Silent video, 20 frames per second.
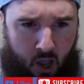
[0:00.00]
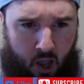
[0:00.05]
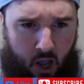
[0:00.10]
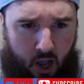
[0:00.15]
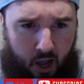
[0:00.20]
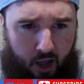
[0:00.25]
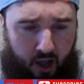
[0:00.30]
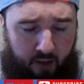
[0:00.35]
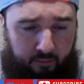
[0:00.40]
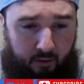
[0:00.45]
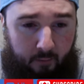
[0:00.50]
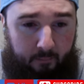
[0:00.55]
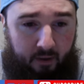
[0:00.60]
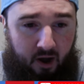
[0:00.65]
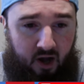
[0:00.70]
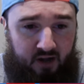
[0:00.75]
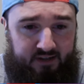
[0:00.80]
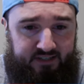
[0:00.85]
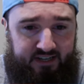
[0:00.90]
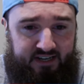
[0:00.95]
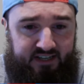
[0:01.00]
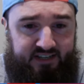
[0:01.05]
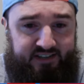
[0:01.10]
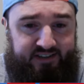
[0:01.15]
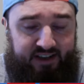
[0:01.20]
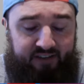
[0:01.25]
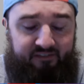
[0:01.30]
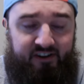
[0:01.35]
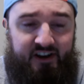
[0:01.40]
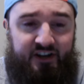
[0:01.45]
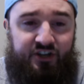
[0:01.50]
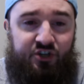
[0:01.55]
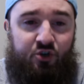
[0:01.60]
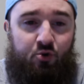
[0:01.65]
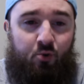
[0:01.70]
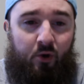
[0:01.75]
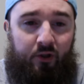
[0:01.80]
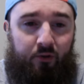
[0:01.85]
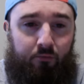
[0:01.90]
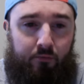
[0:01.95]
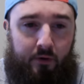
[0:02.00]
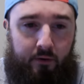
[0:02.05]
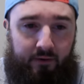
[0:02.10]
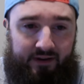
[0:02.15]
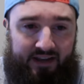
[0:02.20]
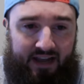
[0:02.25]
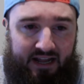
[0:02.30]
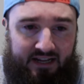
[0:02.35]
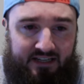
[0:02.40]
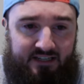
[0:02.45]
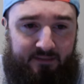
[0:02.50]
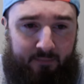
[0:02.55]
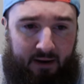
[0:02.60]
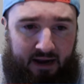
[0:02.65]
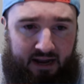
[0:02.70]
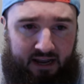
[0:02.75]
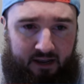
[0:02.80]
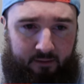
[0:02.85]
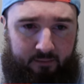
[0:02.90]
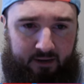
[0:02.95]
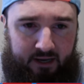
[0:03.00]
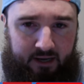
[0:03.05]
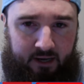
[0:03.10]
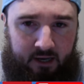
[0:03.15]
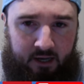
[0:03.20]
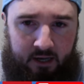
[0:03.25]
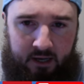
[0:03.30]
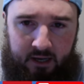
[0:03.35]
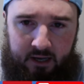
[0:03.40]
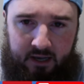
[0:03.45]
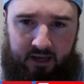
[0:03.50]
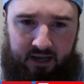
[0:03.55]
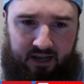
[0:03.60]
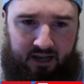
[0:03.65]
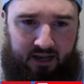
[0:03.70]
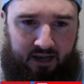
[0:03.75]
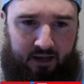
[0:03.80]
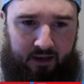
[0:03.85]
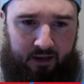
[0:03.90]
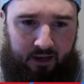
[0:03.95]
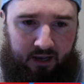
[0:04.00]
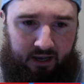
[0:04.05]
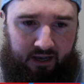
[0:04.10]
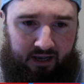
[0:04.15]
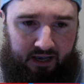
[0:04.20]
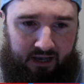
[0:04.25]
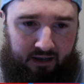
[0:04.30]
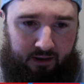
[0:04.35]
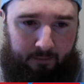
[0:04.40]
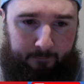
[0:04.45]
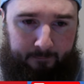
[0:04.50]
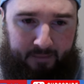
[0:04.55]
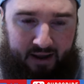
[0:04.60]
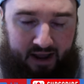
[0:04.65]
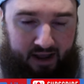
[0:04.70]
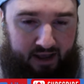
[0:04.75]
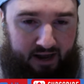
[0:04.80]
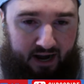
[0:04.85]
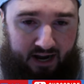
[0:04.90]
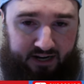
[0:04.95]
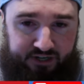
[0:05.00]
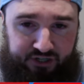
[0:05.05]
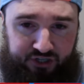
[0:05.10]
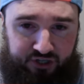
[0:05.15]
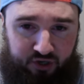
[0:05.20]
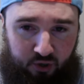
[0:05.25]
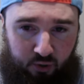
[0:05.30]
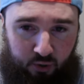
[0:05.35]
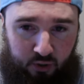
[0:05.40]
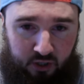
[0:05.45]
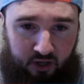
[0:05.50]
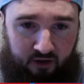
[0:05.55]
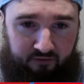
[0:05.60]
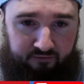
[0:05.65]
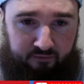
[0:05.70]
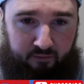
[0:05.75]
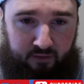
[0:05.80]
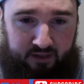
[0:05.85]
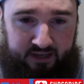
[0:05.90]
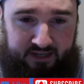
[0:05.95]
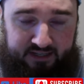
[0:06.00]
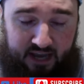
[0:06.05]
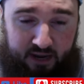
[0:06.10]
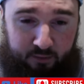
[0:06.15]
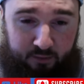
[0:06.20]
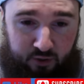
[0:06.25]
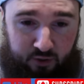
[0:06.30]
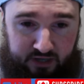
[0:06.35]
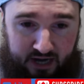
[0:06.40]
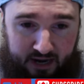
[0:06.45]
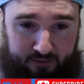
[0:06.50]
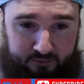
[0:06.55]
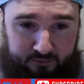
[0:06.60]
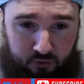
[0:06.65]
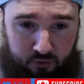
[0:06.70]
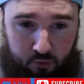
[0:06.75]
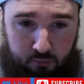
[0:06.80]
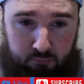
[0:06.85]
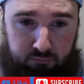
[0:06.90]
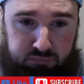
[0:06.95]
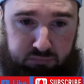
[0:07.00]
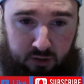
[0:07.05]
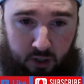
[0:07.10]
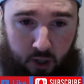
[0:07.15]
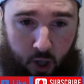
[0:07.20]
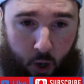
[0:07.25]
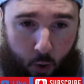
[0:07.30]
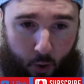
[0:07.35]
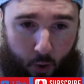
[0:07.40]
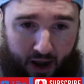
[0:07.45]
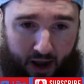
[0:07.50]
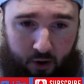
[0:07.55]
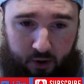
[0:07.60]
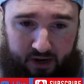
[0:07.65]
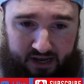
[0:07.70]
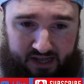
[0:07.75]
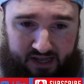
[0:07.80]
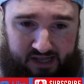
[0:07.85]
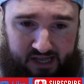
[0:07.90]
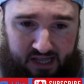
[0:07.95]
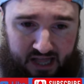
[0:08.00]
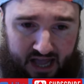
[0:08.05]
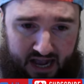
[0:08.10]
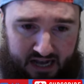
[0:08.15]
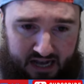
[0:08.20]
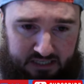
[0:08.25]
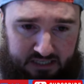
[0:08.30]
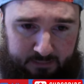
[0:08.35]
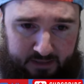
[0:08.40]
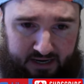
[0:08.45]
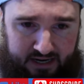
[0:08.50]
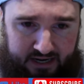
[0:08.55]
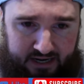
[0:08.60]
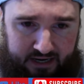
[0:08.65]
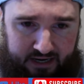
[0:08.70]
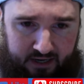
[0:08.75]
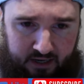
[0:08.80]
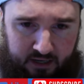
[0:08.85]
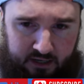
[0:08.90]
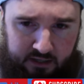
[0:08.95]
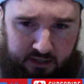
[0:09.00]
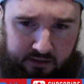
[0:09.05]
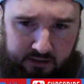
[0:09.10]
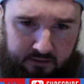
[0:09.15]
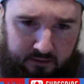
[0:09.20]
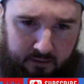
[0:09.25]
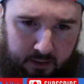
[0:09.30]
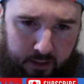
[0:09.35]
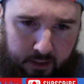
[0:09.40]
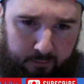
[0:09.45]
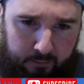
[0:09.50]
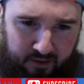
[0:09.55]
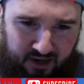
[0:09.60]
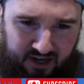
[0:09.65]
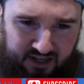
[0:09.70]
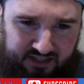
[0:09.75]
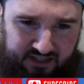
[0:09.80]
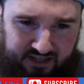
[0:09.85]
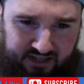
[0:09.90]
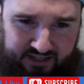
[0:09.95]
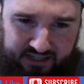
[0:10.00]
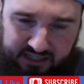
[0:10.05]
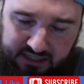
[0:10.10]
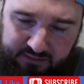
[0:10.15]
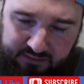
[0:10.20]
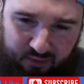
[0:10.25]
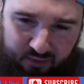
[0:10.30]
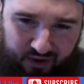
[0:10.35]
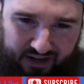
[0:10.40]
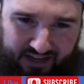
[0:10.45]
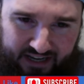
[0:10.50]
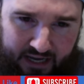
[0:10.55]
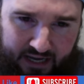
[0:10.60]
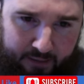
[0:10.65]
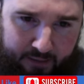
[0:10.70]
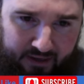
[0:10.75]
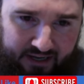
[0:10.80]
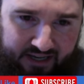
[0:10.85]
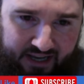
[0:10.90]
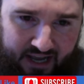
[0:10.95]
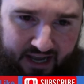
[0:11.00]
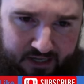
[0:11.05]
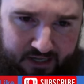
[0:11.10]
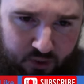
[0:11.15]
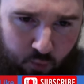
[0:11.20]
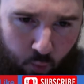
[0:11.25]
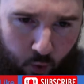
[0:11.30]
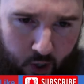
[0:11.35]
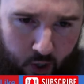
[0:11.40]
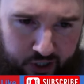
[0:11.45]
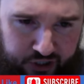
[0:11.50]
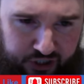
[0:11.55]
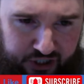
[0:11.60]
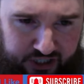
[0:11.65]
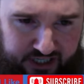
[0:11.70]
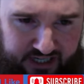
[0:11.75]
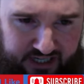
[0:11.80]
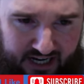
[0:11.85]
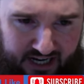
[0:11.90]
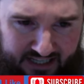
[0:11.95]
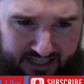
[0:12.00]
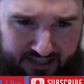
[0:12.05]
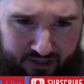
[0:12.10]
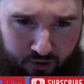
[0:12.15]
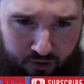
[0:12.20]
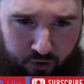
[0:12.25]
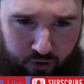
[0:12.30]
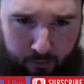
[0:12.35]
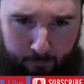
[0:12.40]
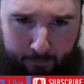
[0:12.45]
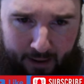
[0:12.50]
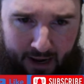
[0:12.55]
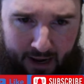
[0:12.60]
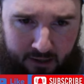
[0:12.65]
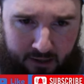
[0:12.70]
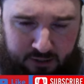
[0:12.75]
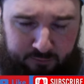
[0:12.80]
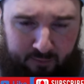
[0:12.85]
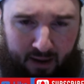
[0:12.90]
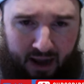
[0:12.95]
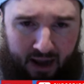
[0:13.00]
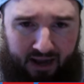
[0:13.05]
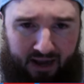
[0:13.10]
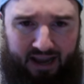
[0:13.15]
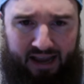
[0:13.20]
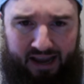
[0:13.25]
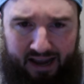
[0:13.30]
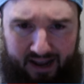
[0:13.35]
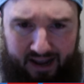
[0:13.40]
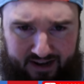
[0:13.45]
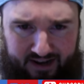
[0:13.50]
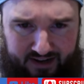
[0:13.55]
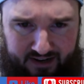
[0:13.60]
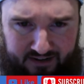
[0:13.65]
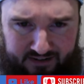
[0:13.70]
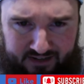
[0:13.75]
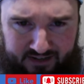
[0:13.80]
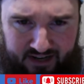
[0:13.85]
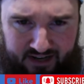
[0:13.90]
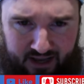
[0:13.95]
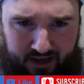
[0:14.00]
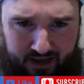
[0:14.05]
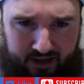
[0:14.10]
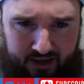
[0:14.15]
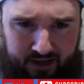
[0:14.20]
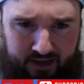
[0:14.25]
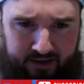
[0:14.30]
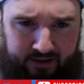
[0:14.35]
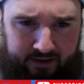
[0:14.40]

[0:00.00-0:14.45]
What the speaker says: But Boston 7-2 on the road against Miami. Man, I just don't love this game. Was an absolute blowout in the last meeting. Boston, disappointing game against Washington. I think they're a good bounce back candidate today.